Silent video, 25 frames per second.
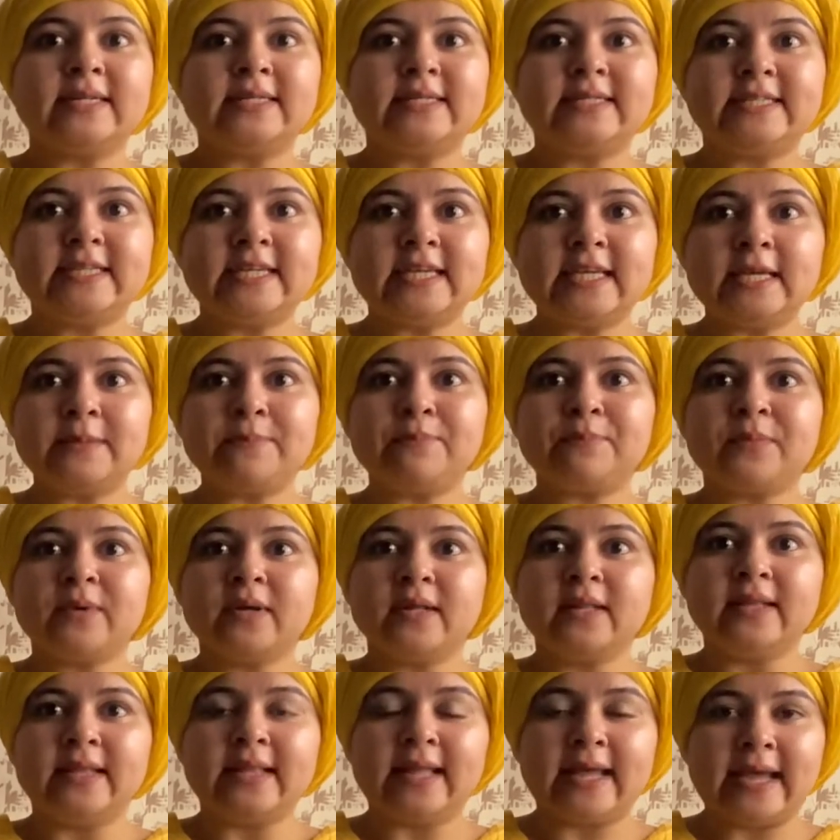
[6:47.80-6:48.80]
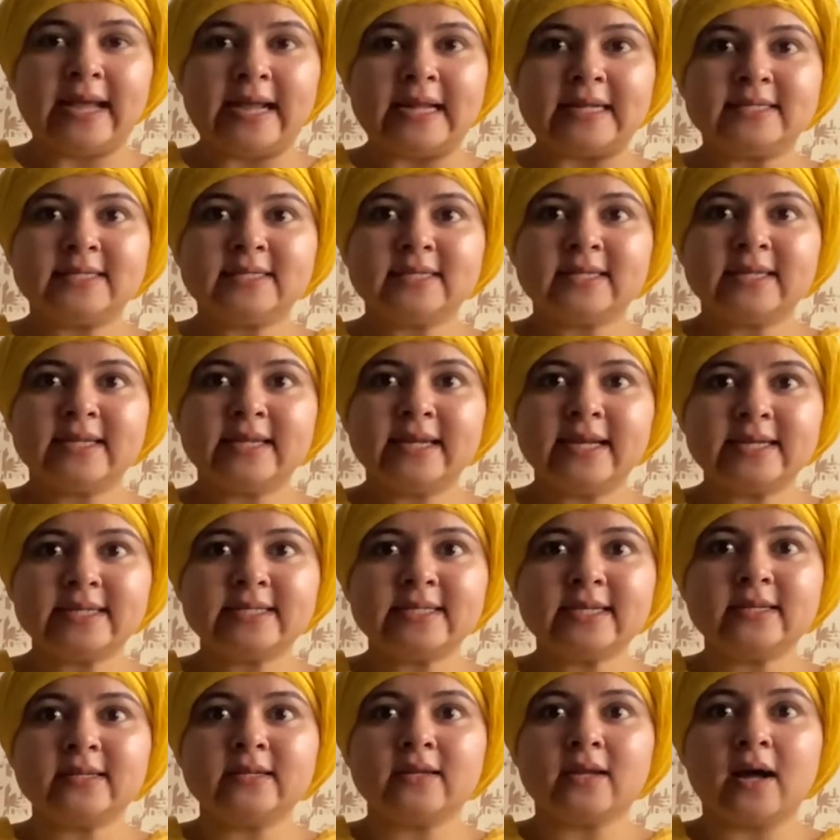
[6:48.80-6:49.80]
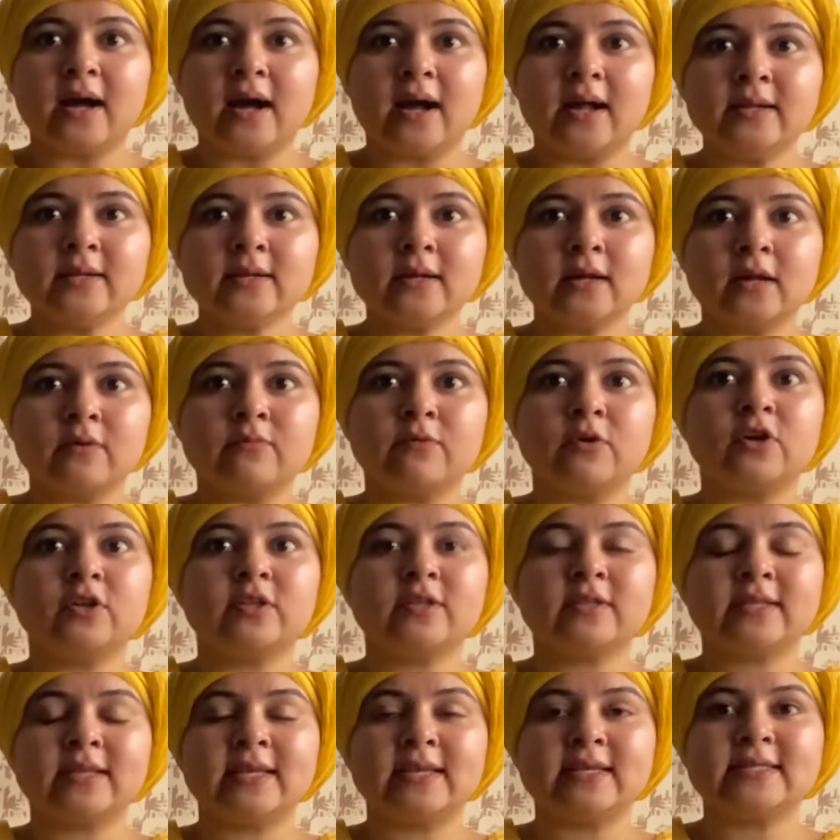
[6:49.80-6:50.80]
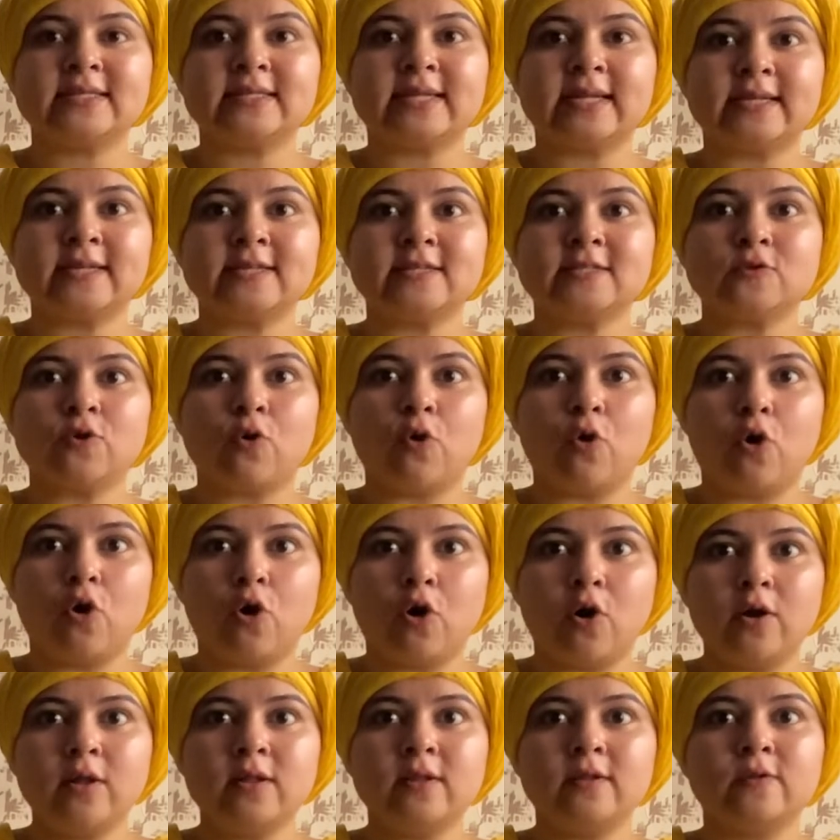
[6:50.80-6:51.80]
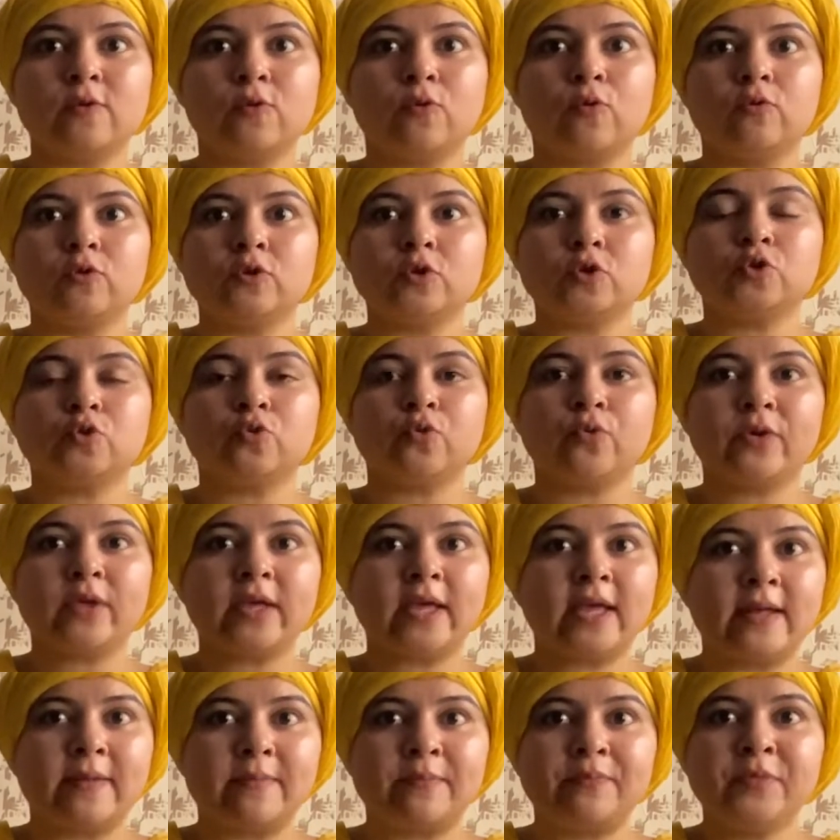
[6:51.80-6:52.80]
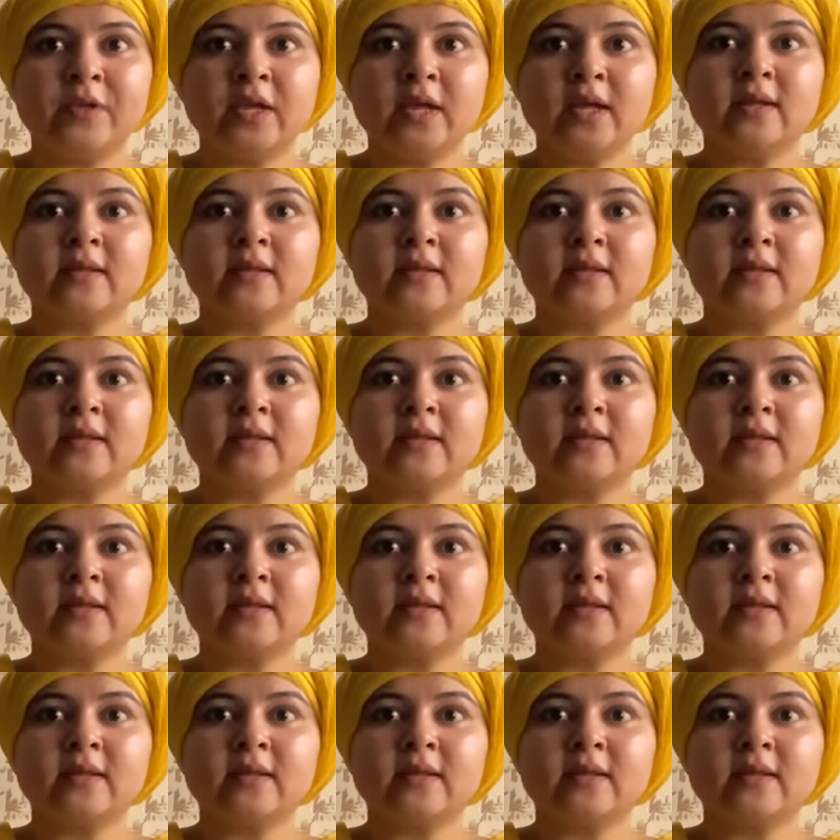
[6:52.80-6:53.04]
deep laid, hidden, uncovered things, that is all known to Him,